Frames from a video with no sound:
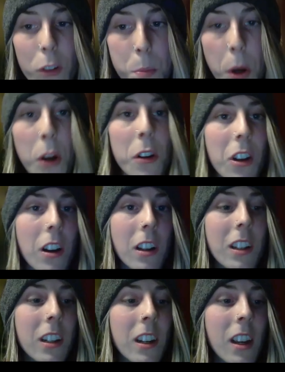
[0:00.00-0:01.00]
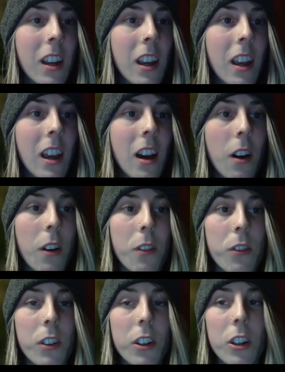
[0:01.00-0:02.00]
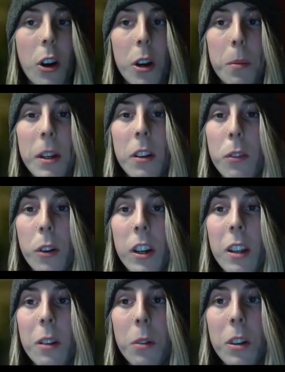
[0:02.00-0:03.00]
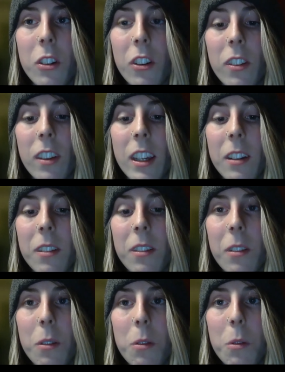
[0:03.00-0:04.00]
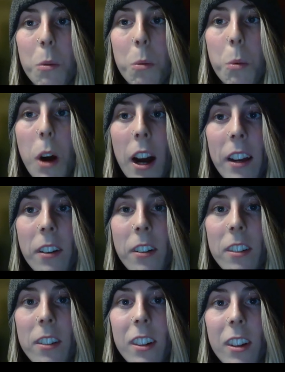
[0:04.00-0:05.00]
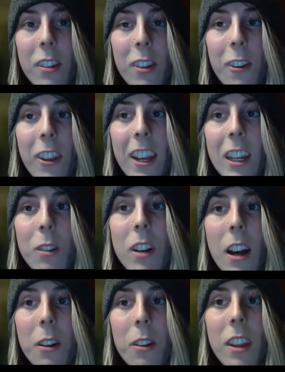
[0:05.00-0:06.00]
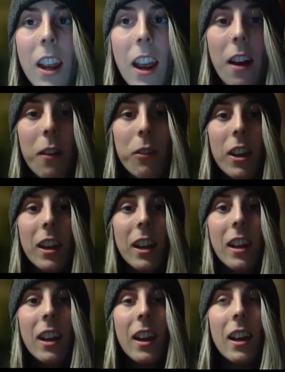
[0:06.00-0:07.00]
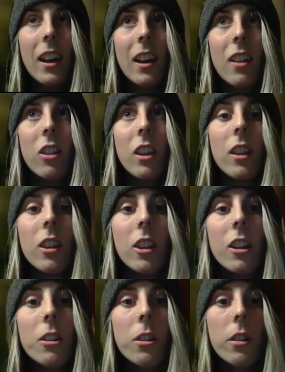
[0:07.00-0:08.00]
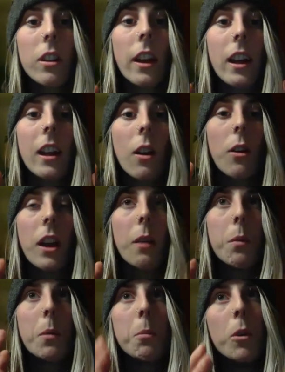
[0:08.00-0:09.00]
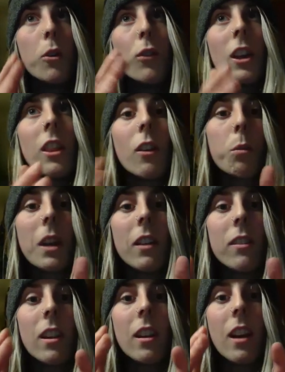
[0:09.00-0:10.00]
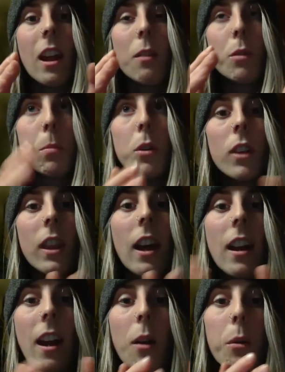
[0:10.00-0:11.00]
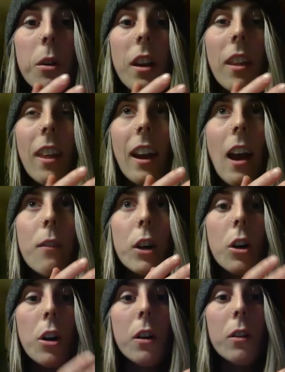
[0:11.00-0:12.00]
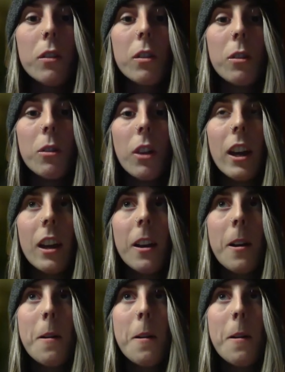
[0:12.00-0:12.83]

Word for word: per ton of carbon avoided, which is like wild. Cause so like you not only have like the literal like, okay, we're moving this waste and, and removing that. Now we like have a cost to like